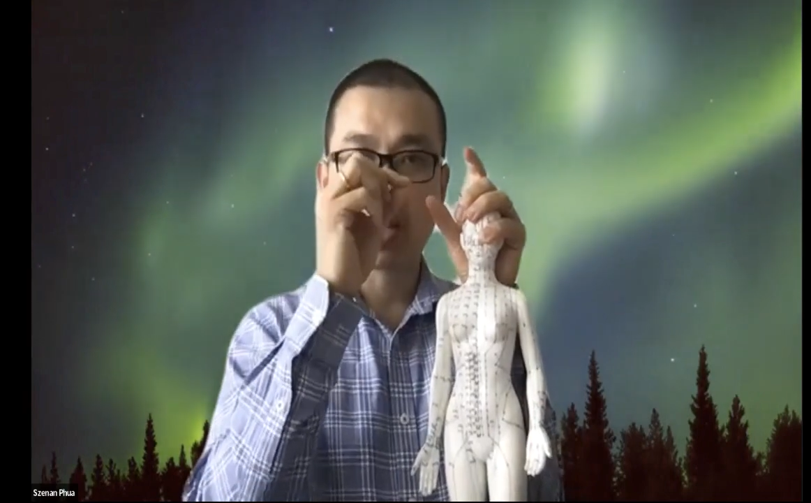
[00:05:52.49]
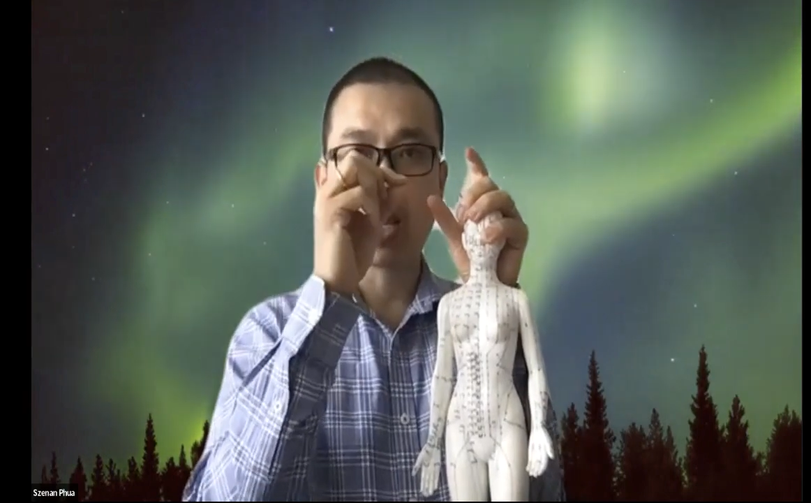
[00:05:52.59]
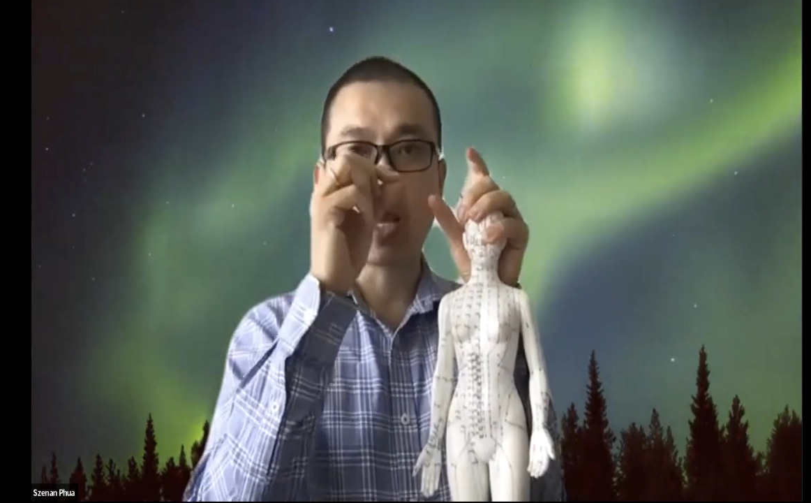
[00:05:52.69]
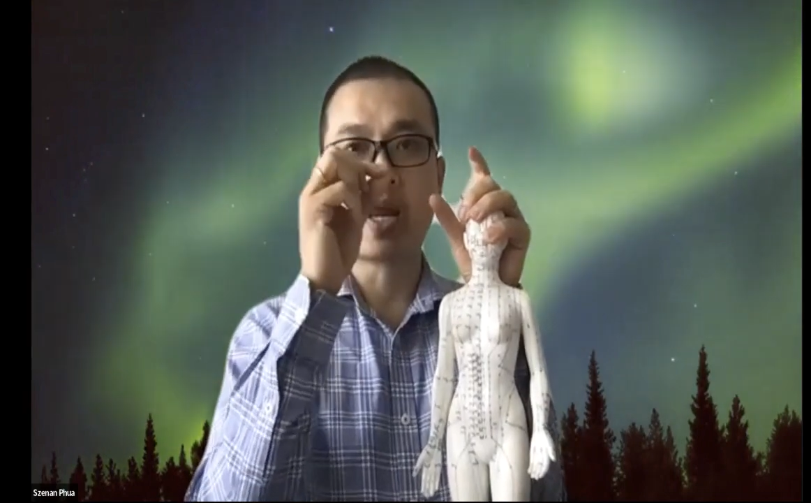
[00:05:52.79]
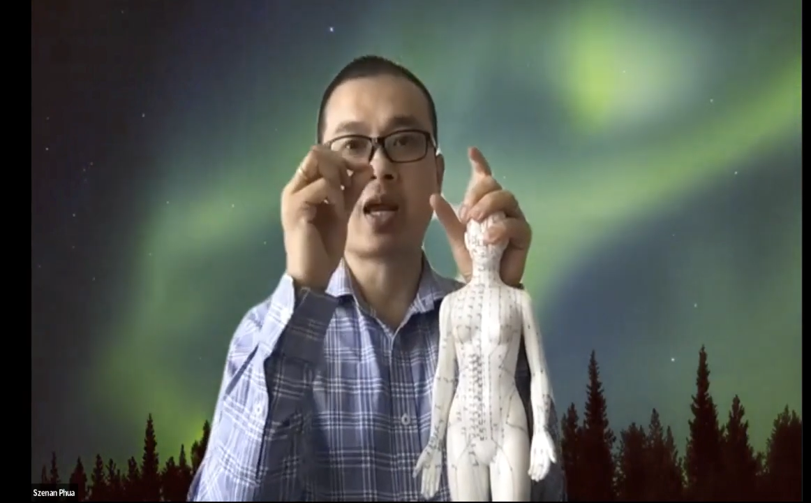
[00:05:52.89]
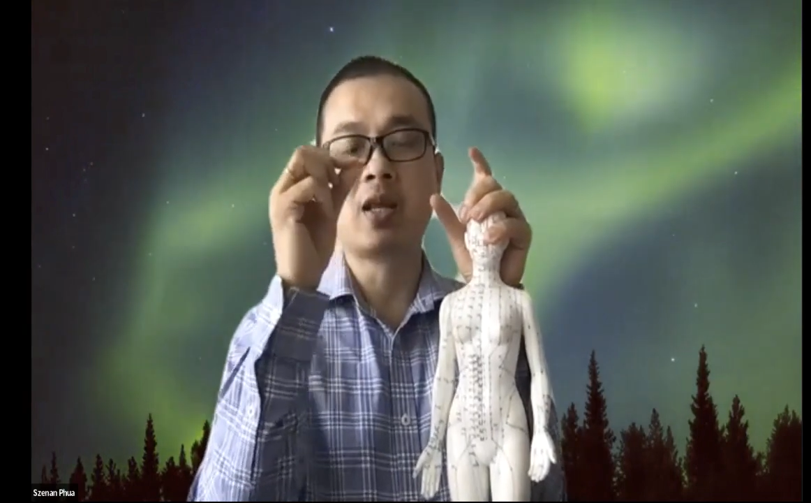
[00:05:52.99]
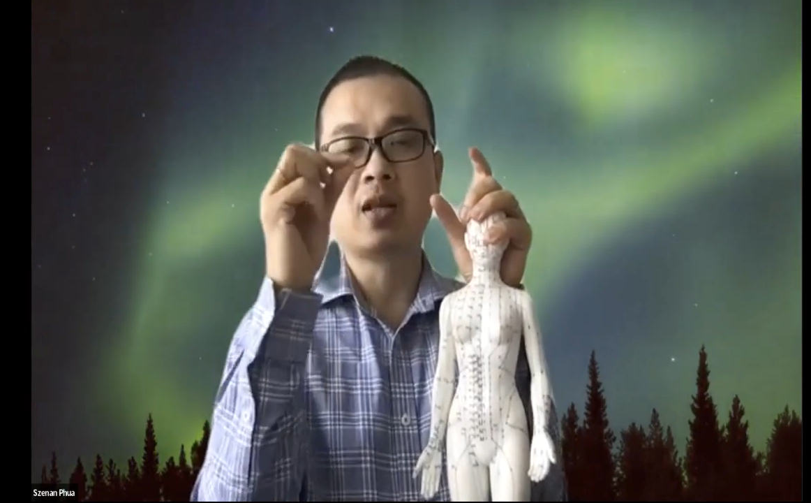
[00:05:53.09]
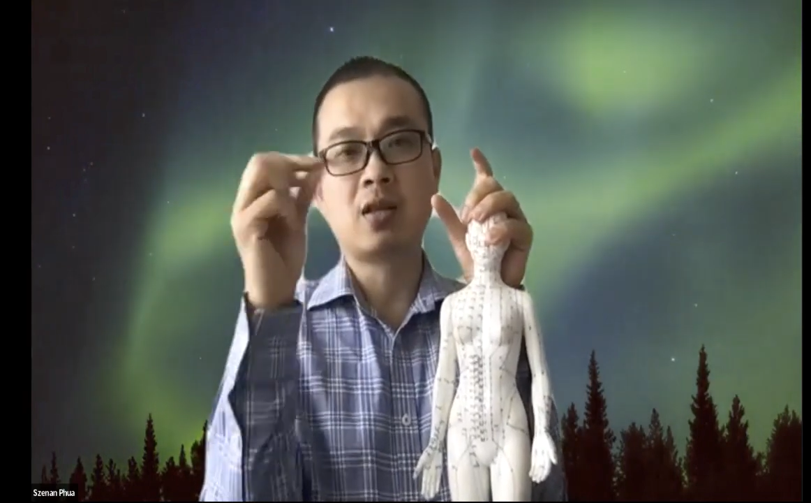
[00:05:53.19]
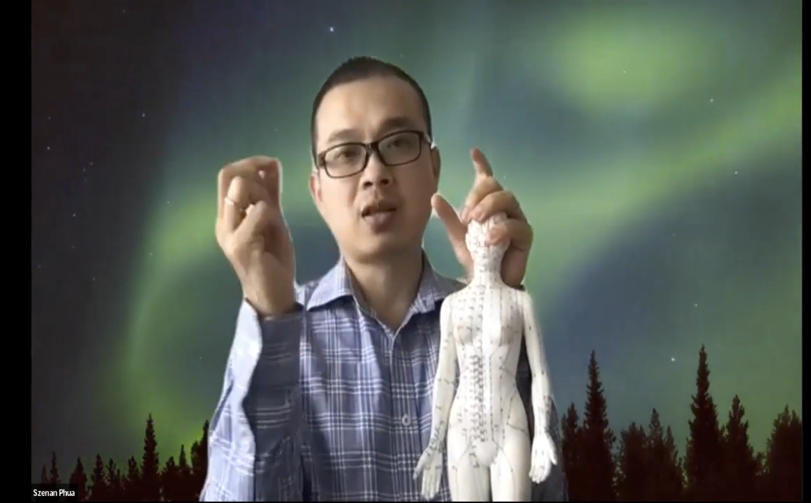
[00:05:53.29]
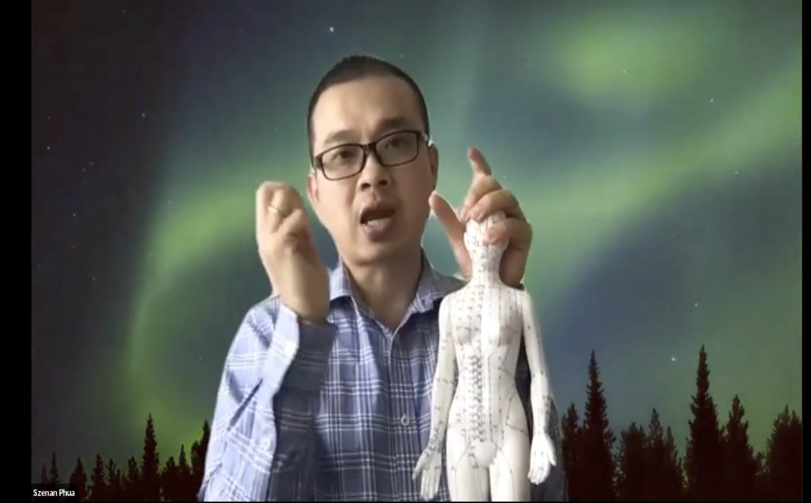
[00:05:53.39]
and
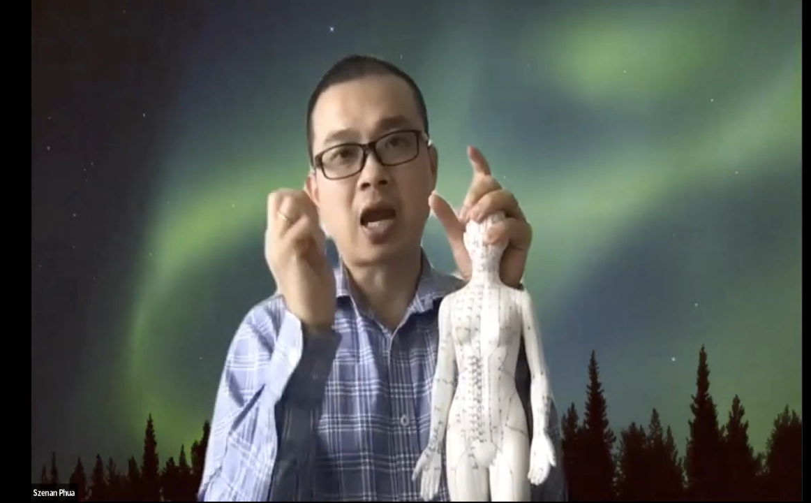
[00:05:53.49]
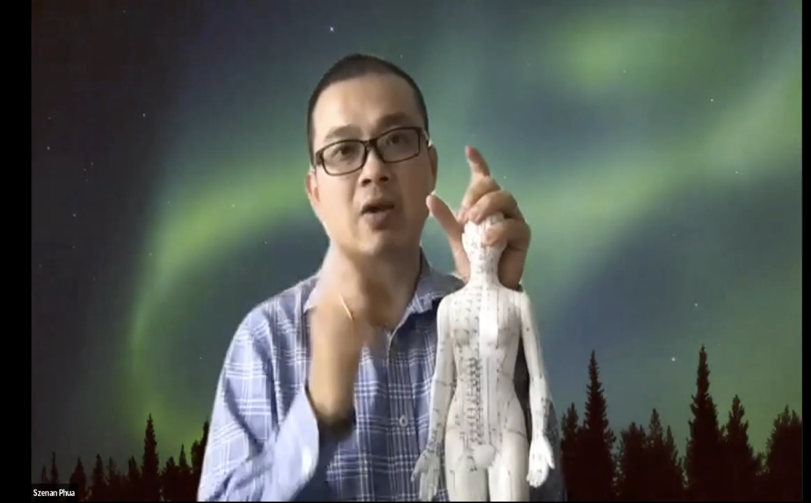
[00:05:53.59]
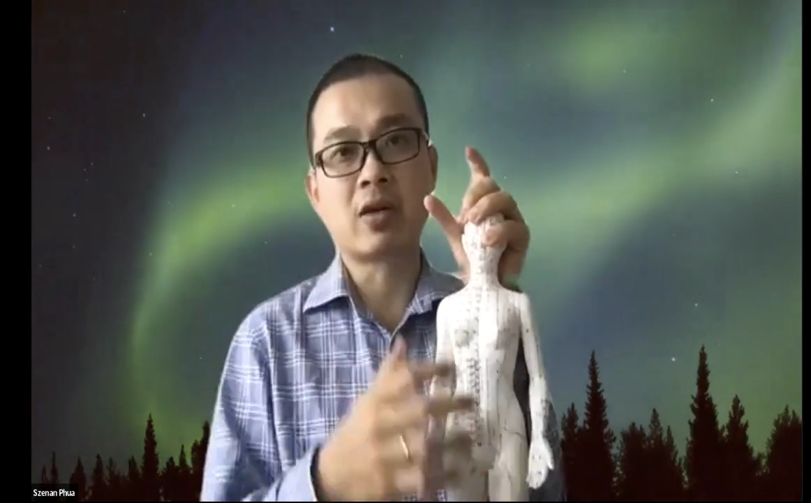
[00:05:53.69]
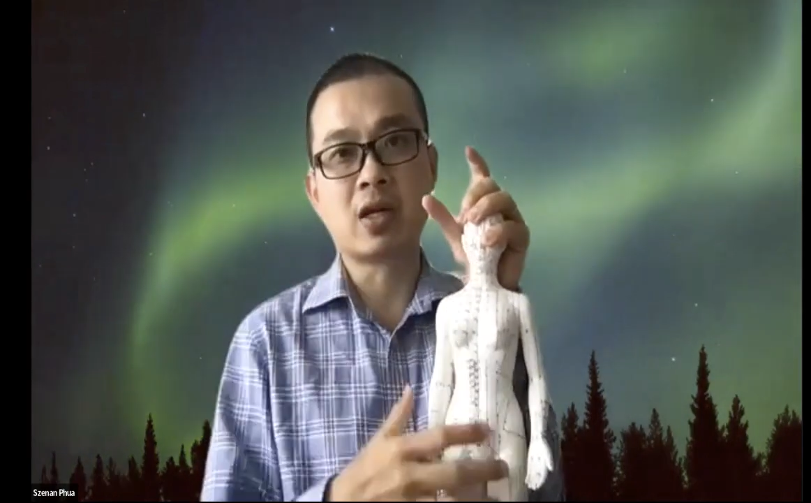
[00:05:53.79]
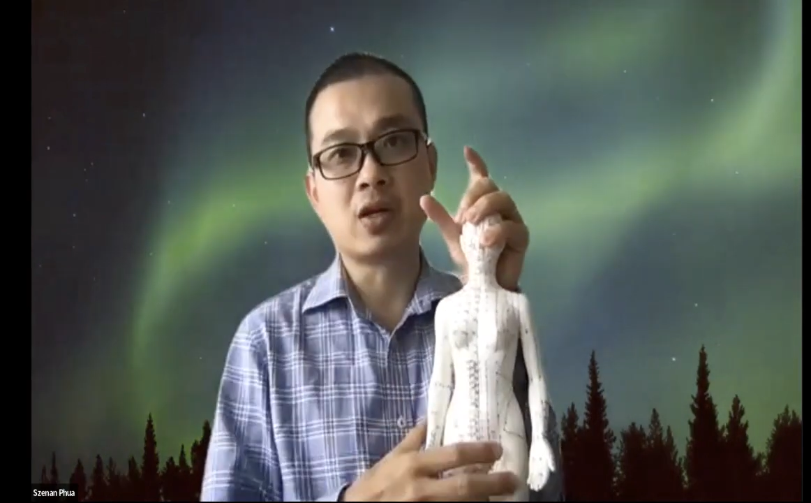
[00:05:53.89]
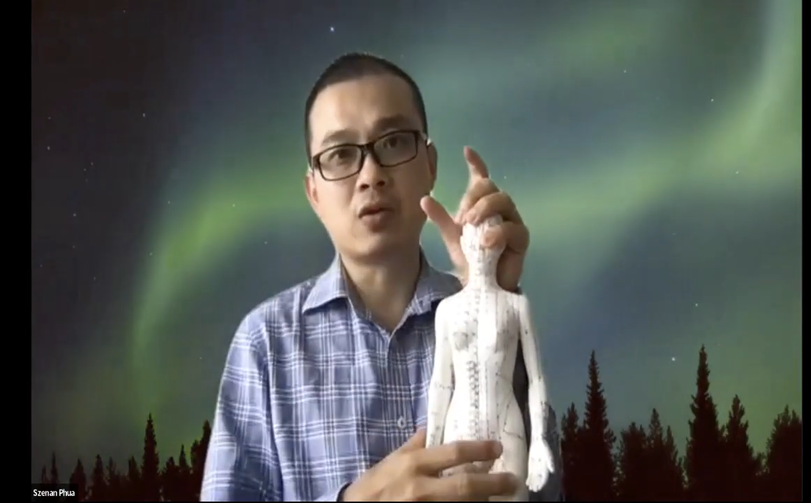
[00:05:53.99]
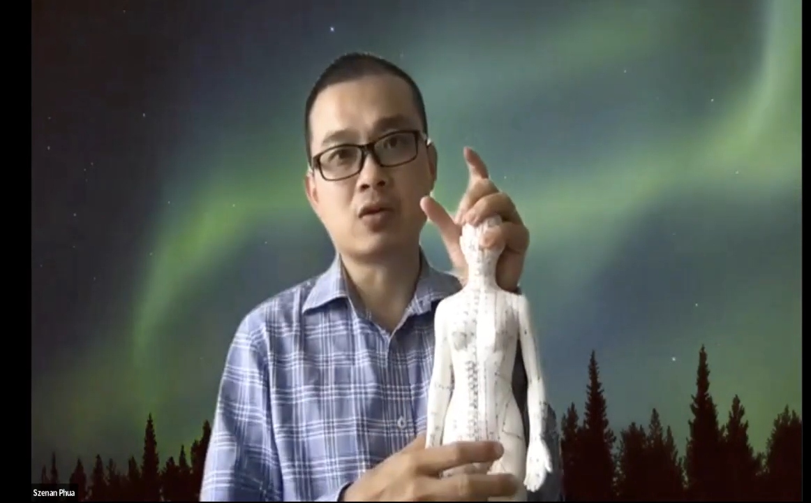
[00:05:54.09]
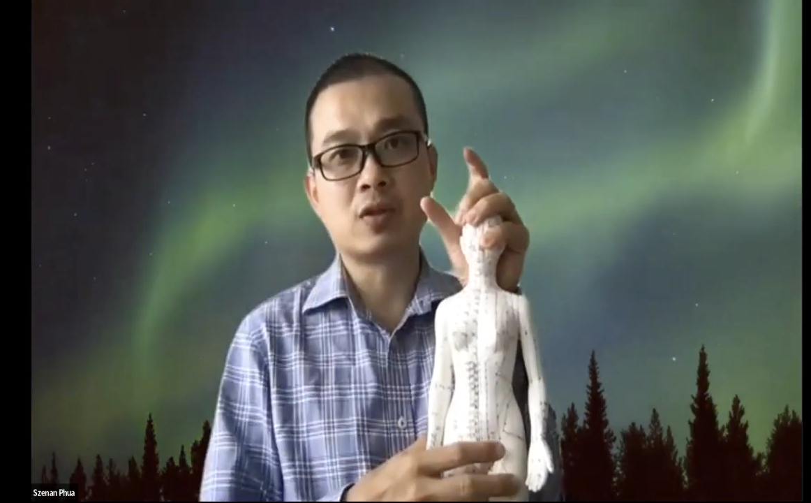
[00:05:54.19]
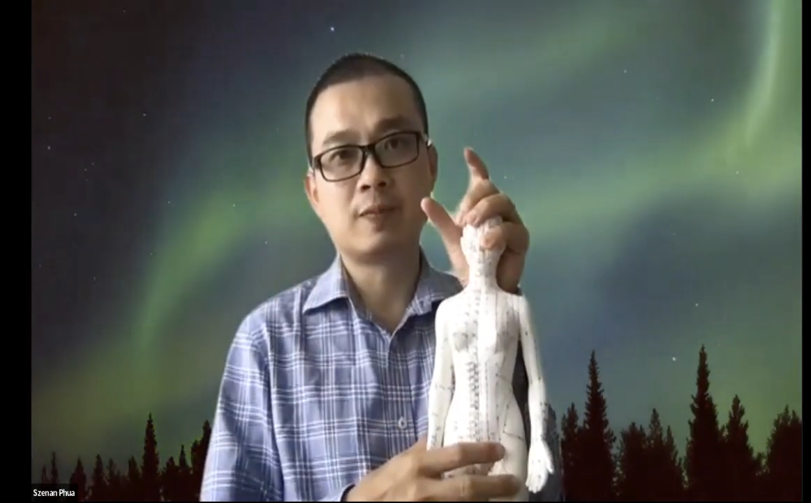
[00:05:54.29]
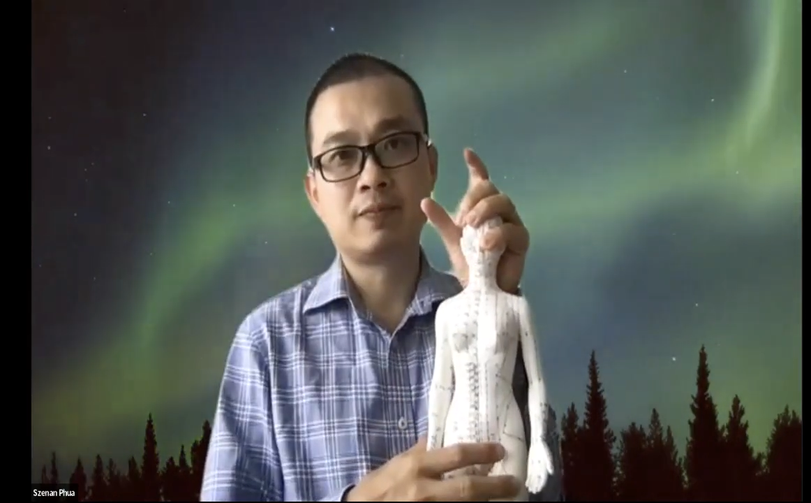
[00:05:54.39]
then take out the needles.